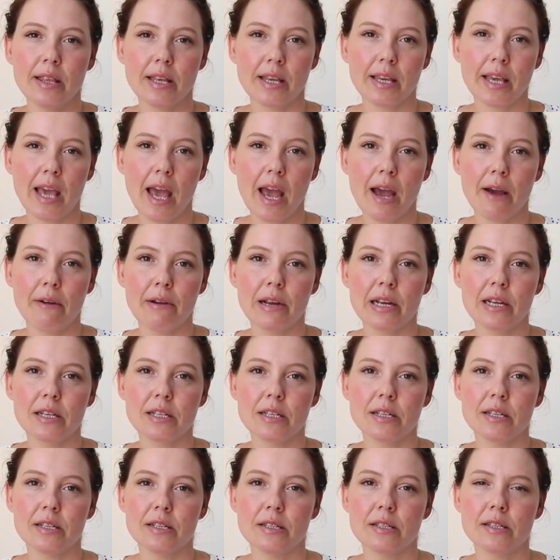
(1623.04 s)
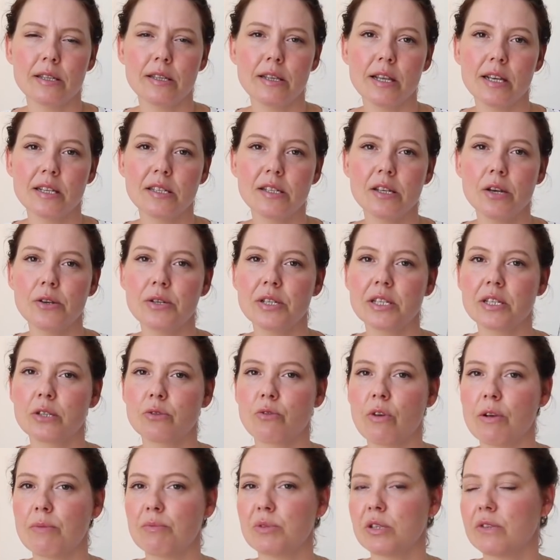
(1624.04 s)
the characters, and they're so
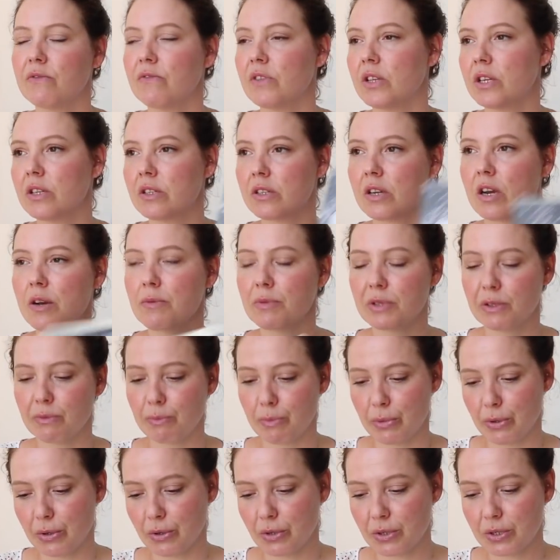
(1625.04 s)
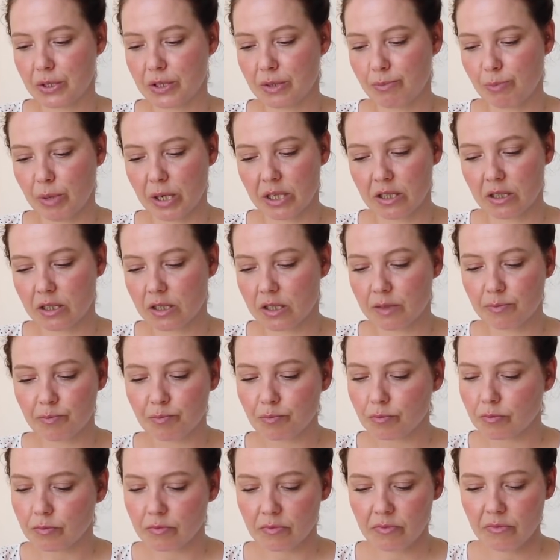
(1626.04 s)
descriptive, these types of books, but,
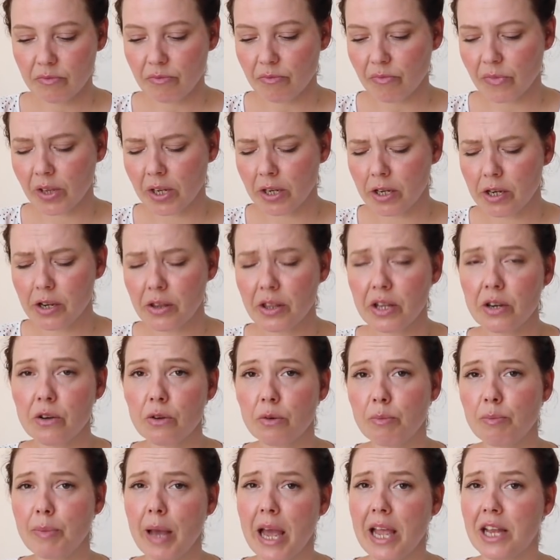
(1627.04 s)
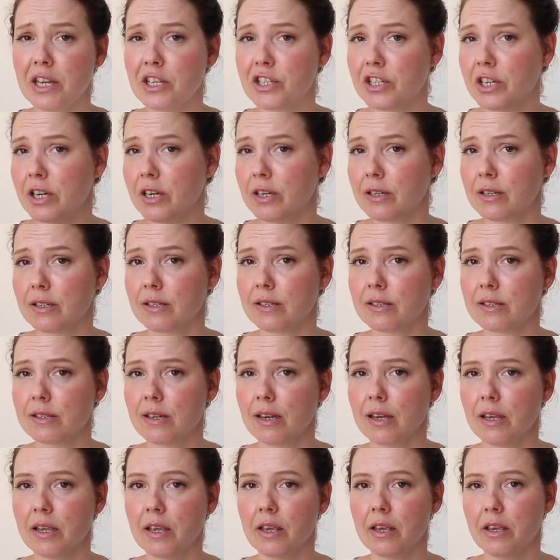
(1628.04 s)
you know, they're not page turners,
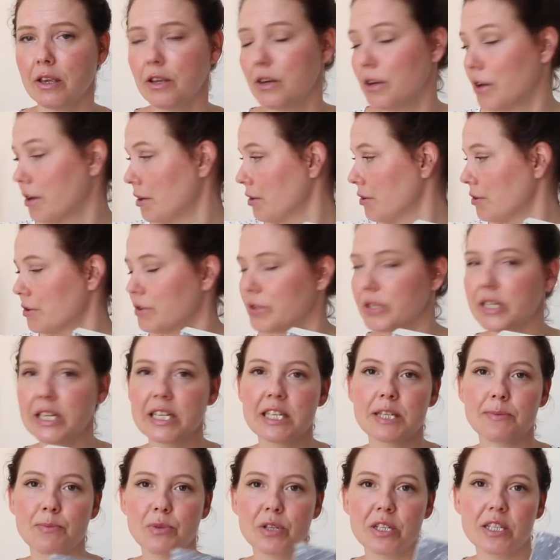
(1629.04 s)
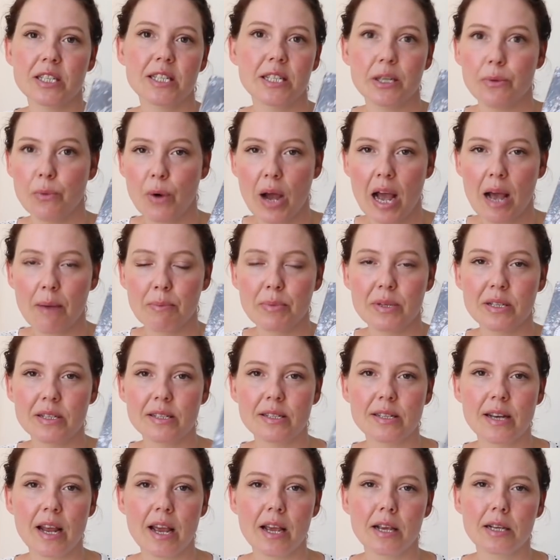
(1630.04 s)
like, you know, you're not desperate to see what
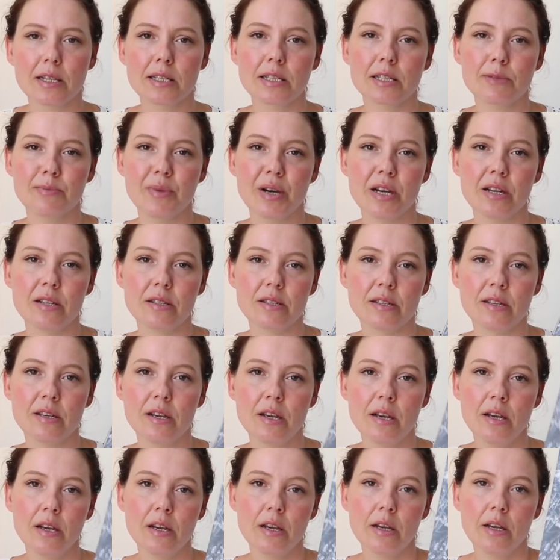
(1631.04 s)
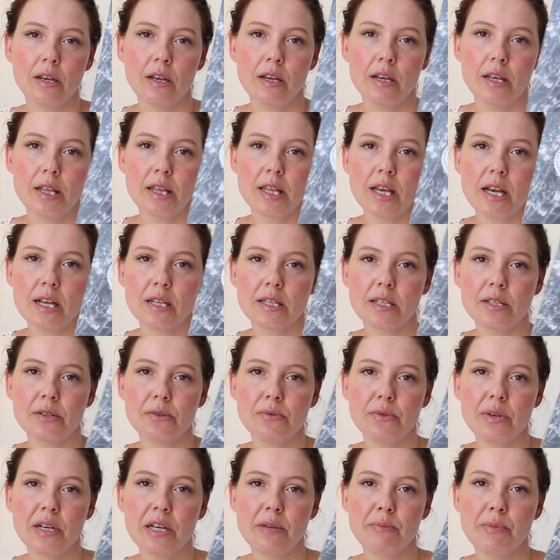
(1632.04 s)
happens next, but that's
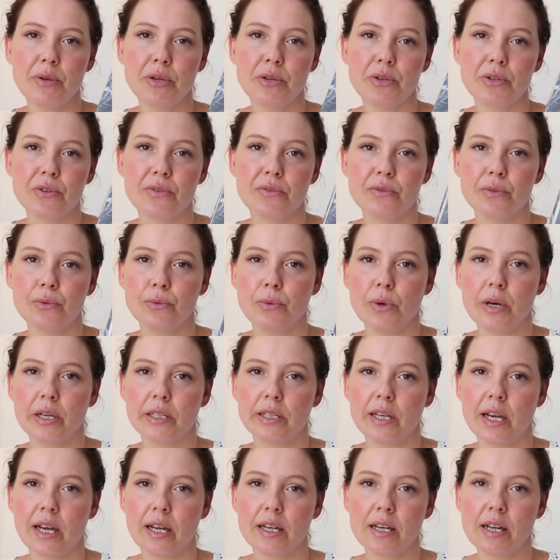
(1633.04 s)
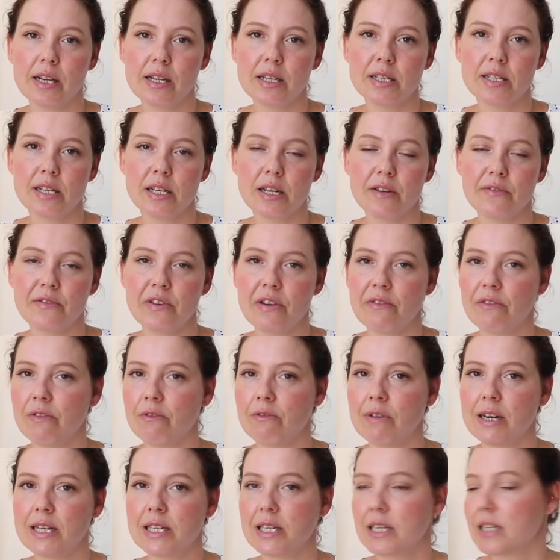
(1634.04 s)
a really beautiful one. And like I said, I've never
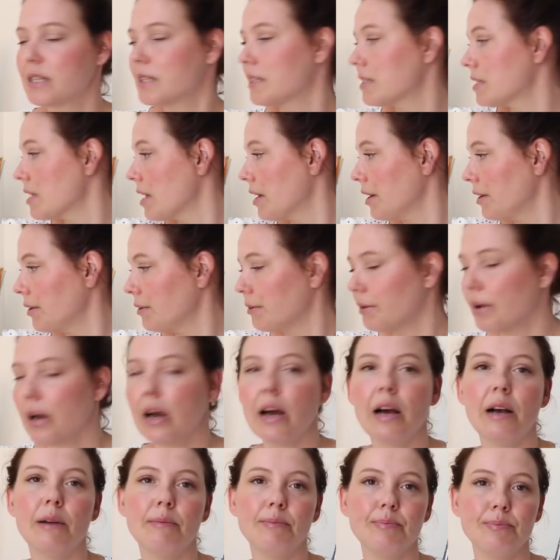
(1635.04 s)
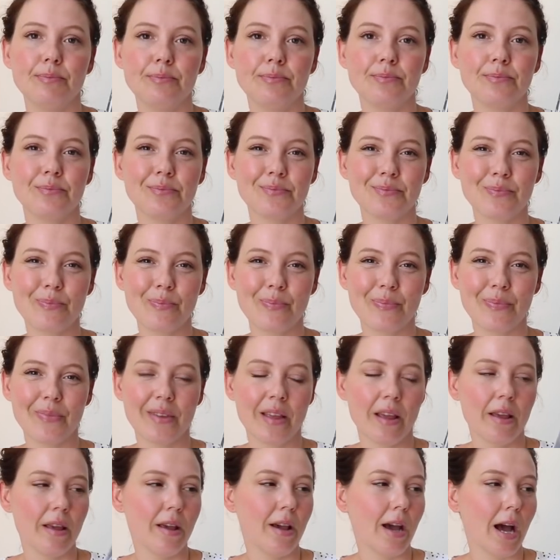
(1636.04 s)
read it, so
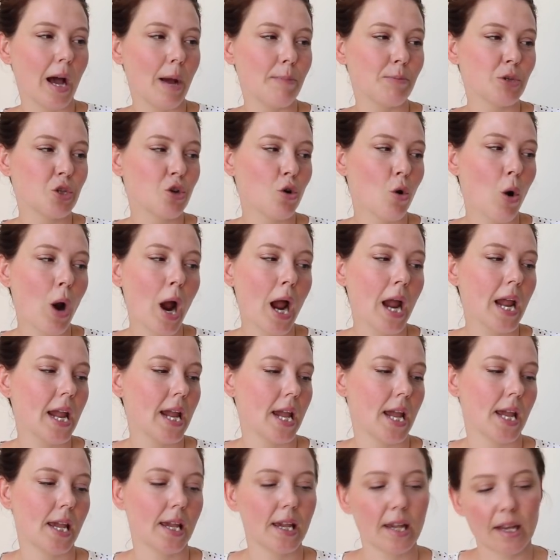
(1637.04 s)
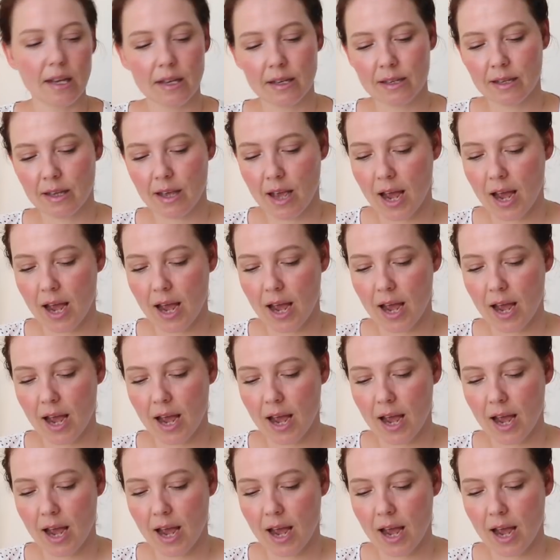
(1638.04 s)
I'm trying